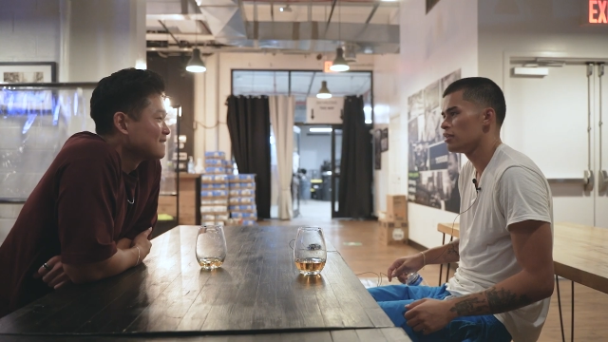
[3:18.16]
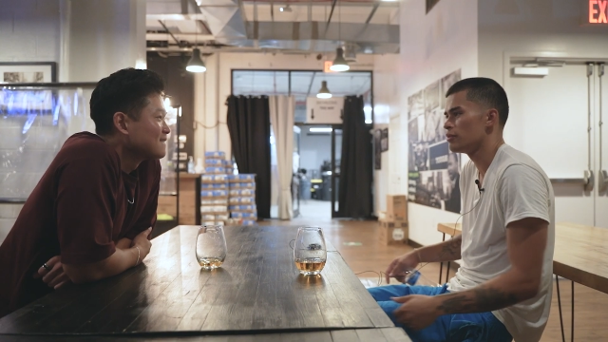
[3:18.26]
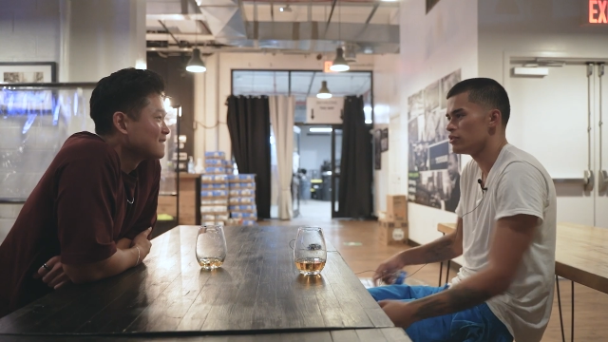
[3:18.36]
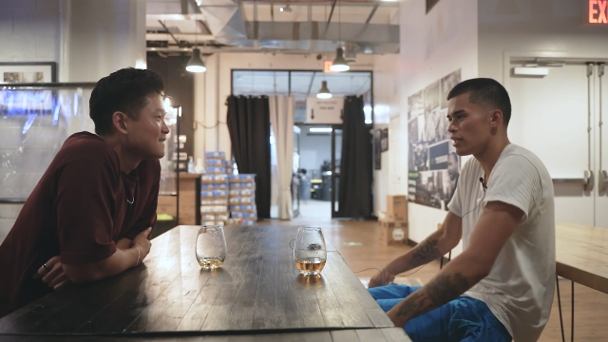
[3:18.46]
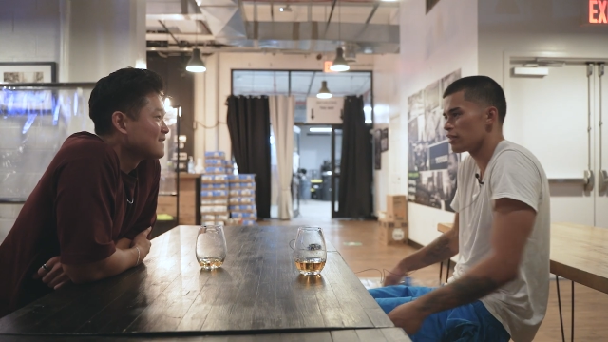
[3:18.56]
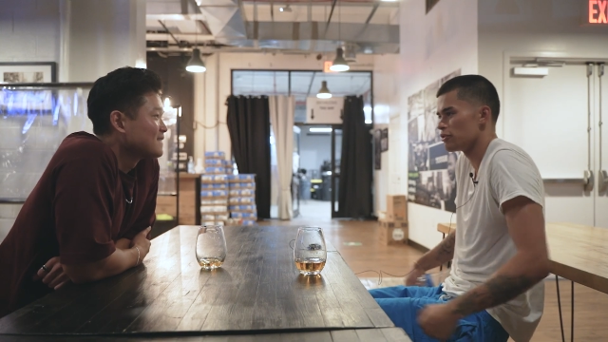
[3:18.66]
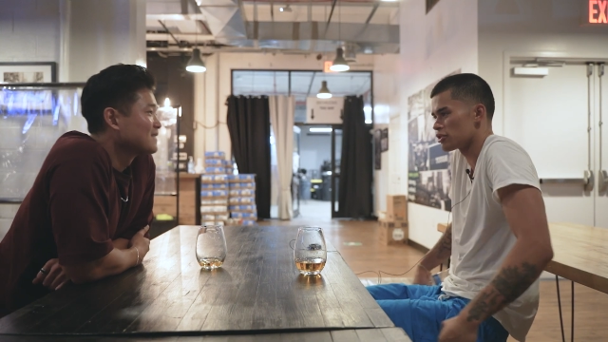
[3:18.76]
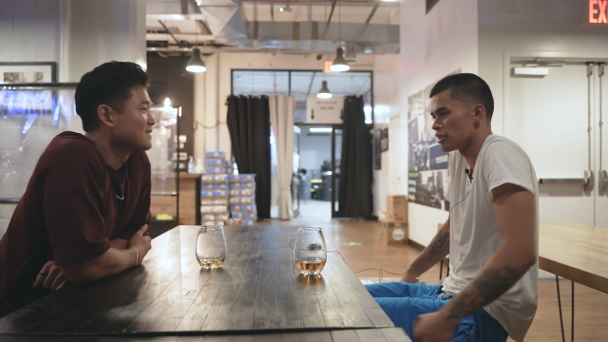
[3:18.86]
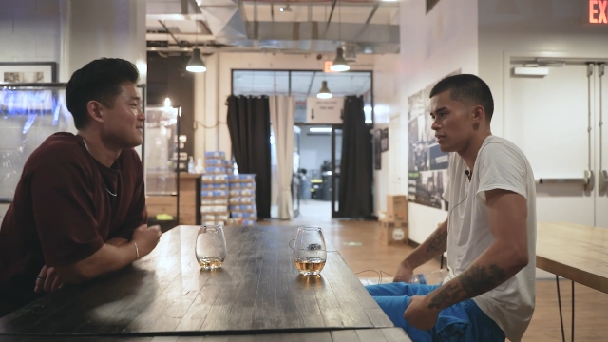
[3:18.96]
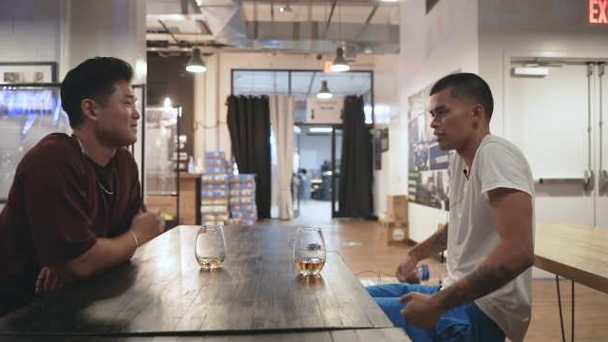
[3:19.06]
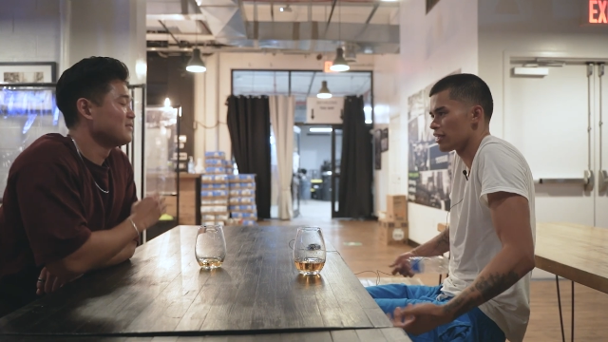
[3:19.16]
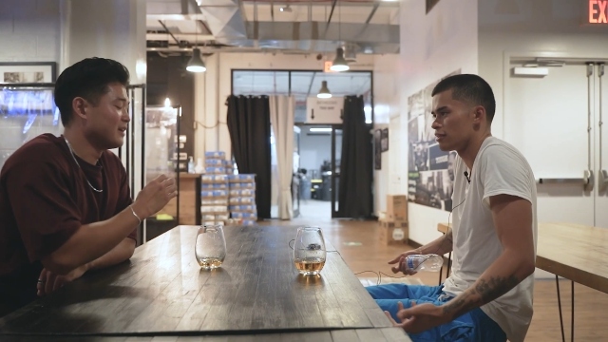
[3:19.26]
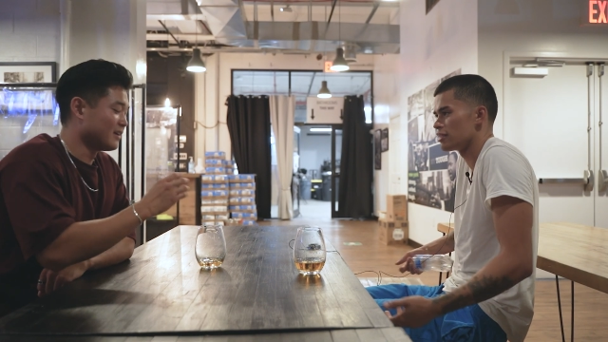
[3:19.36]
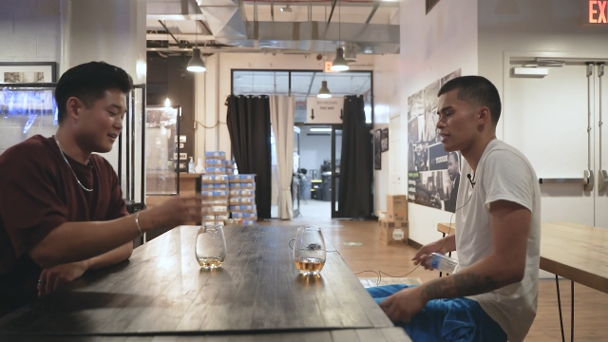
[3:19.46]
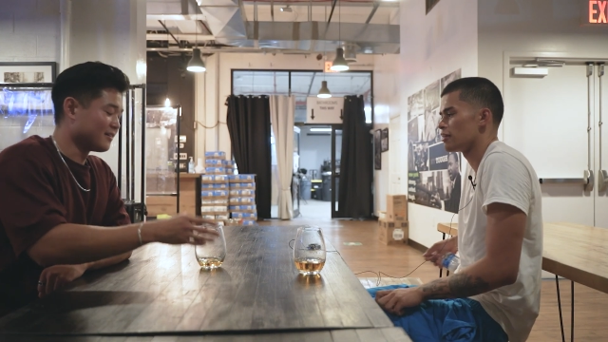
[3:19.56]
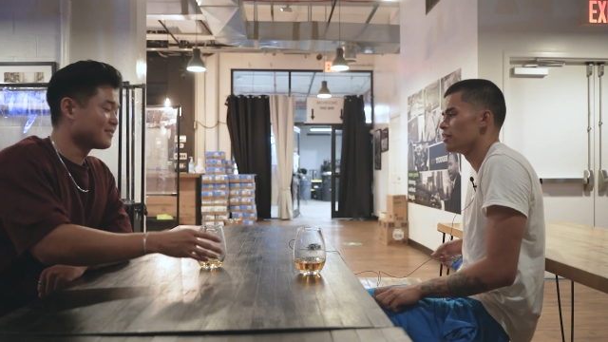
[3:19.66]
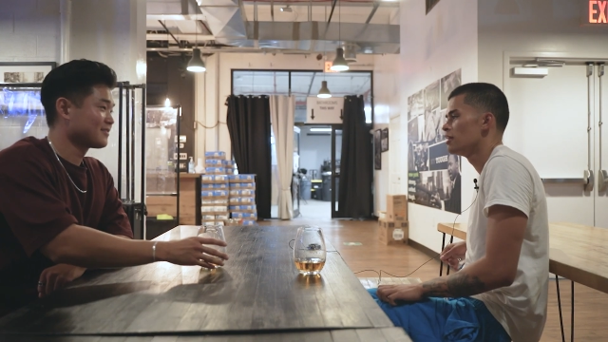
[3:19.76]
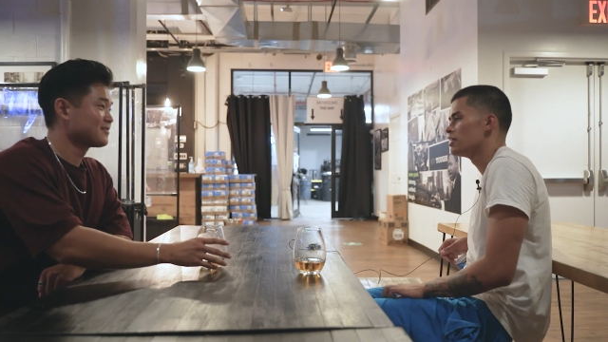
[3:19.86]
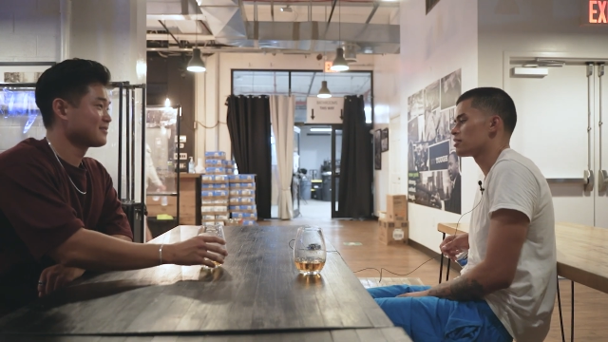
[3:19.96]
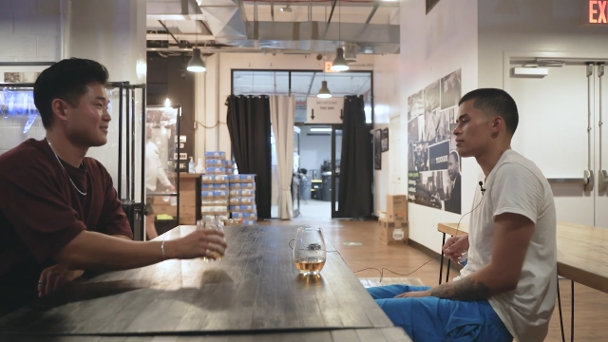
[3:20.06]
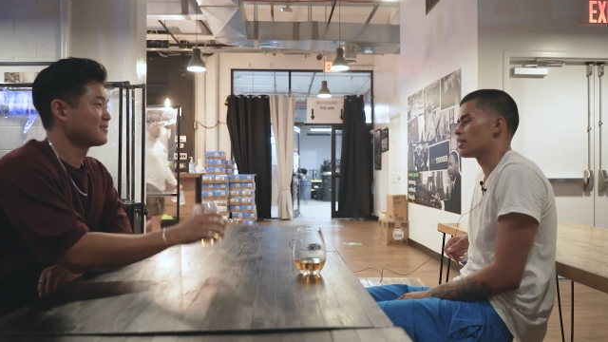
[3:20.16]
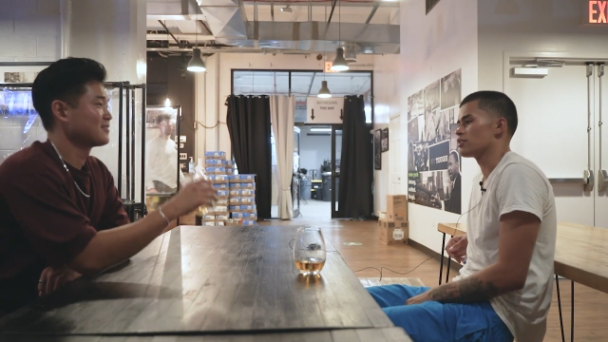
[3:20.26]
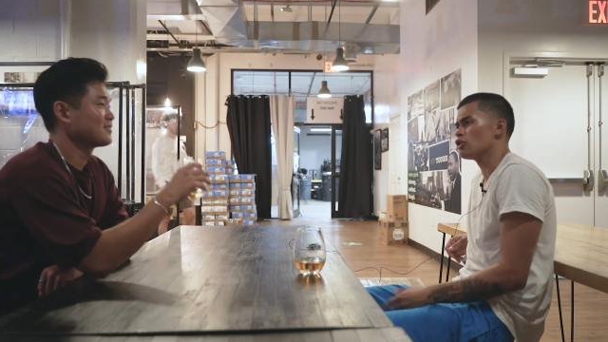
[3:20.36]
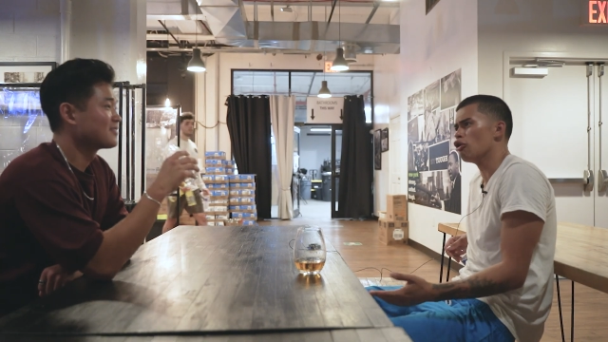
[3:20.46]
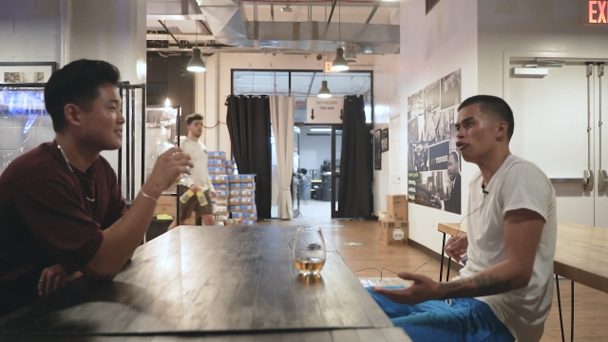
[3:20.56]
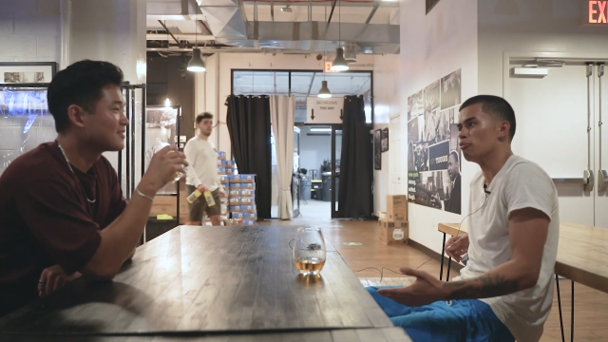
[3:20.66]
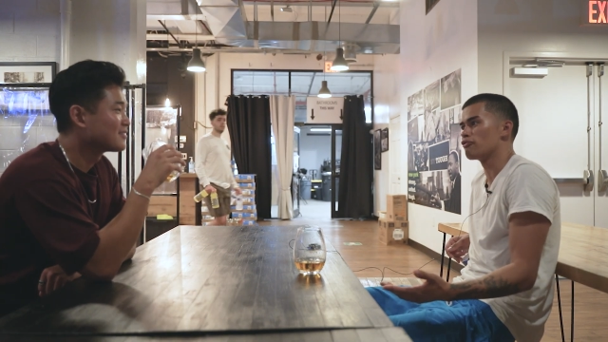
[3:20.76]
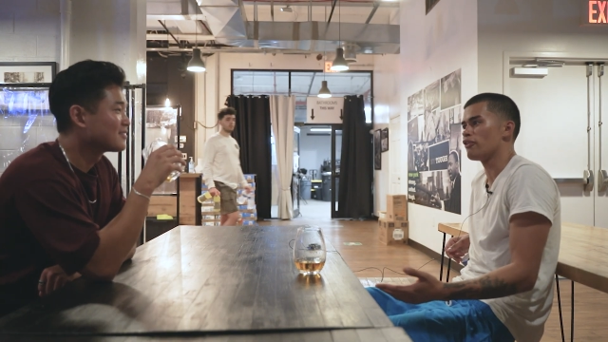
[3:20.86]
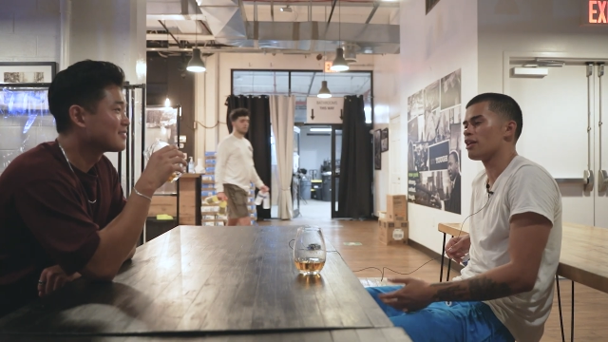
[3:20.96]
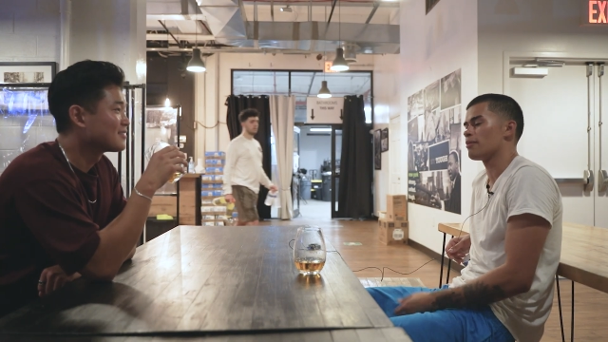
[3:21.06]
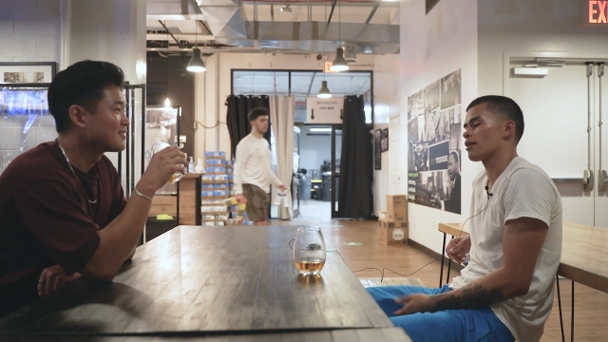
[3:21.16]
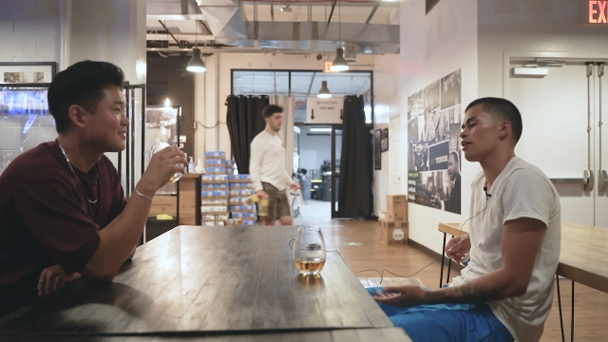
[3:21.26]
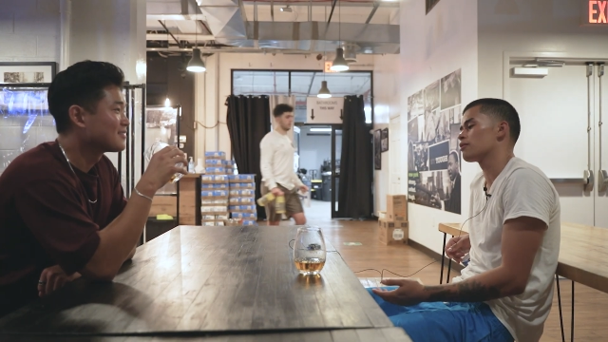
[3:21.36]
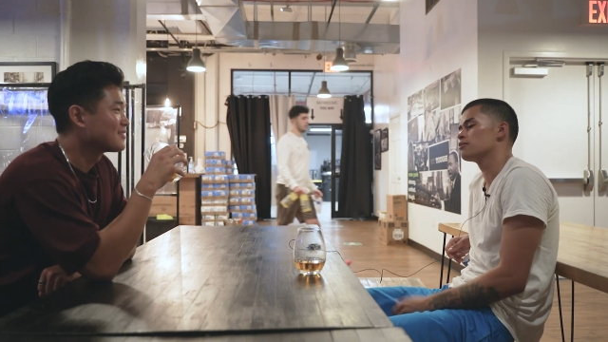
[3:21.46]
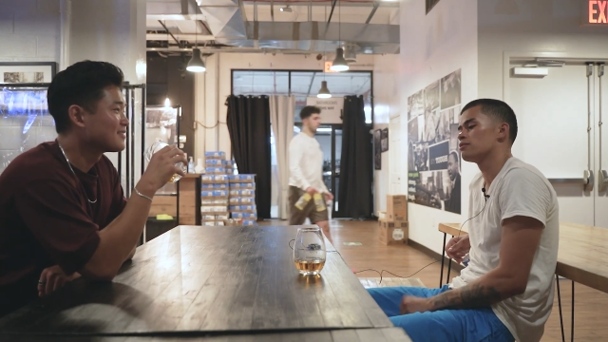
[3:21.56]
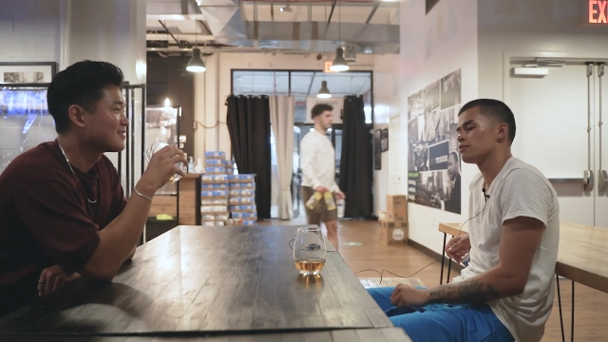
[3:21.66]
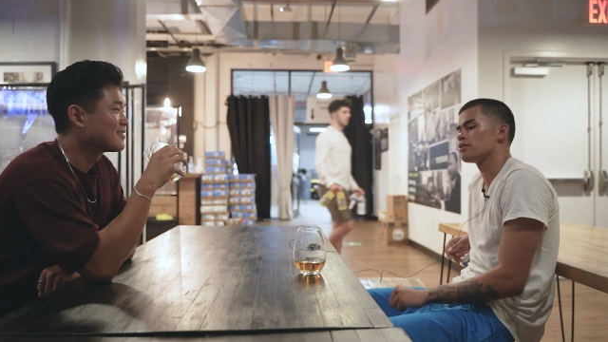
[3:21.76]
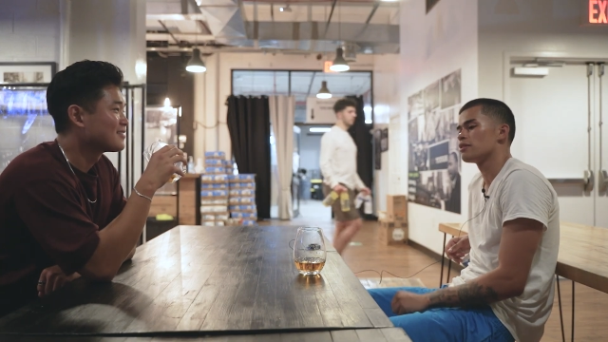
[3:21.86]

Speaker 1: You know, you do that little shimmy like in the towel. Some guy's like, "Oh, big fan." I'm like, "All right, cool."